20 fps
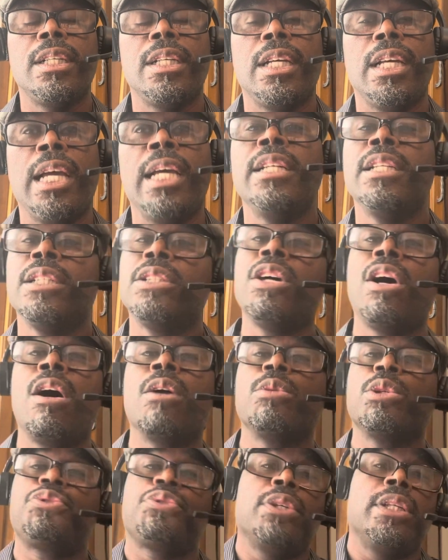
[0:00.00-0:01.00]
And the
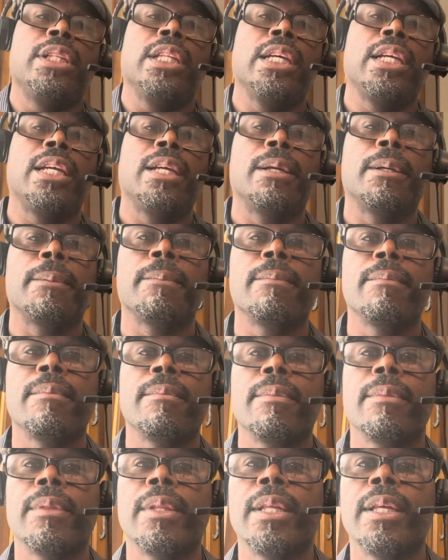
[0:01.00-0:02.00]
dog was friendly.
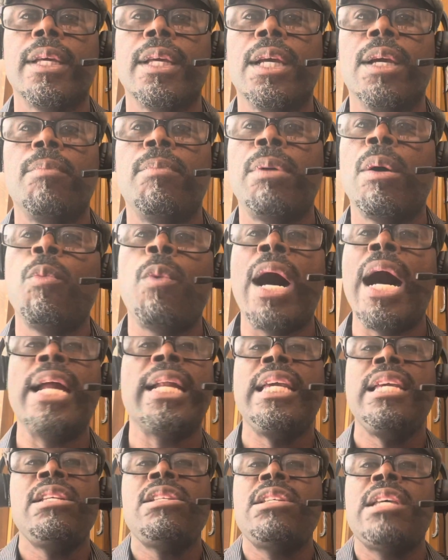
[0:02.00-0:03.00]
But why
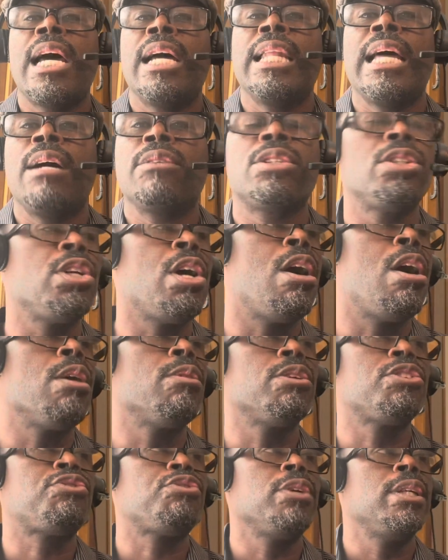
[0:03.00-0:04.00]
did he yell out the dog
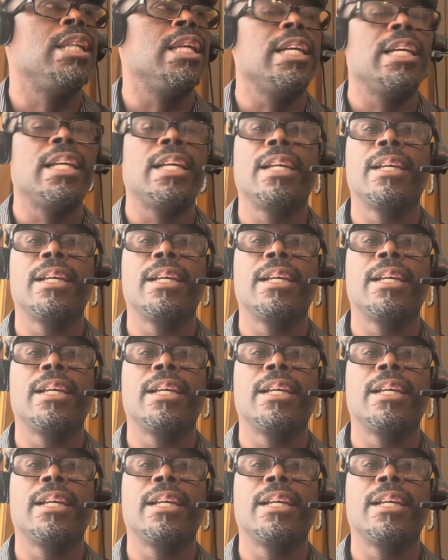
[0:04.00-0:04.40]
was friendly?